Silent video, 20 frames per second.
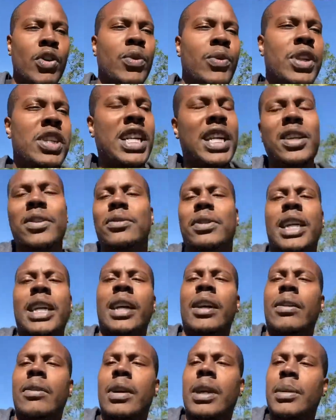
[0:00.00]
which I don't think
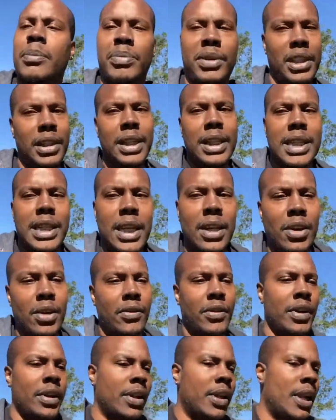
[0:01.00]
it'll completely take
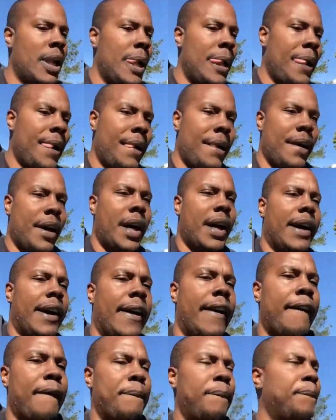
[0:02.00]
over,
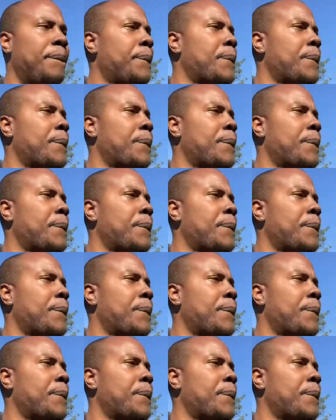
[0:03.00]
um,